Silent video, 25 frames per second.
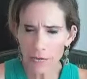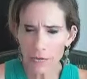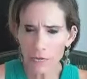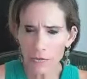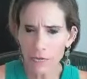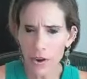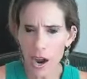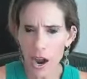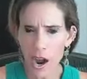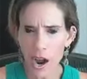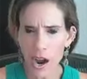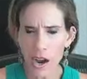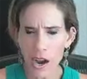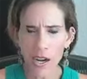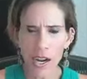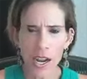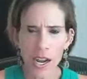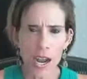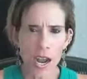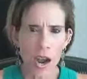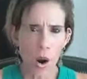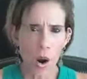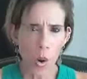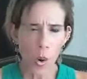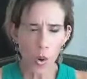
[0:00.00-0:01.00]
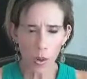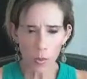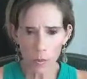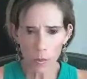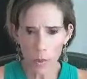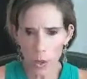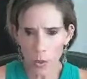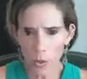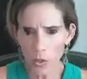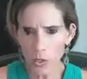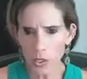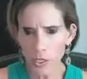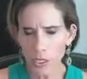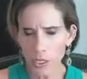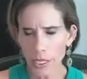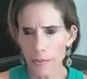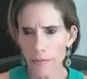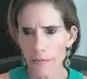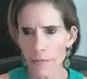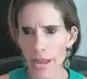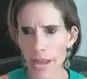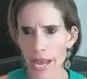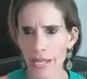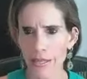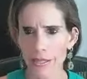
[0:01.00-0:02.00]
fog, hormonal
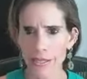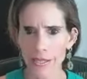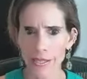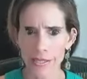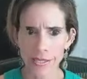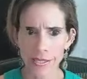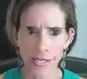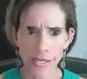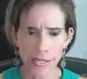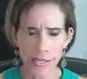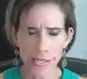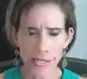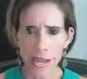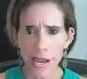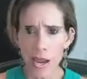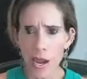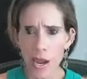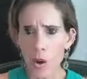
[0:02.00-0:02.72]
imbalances,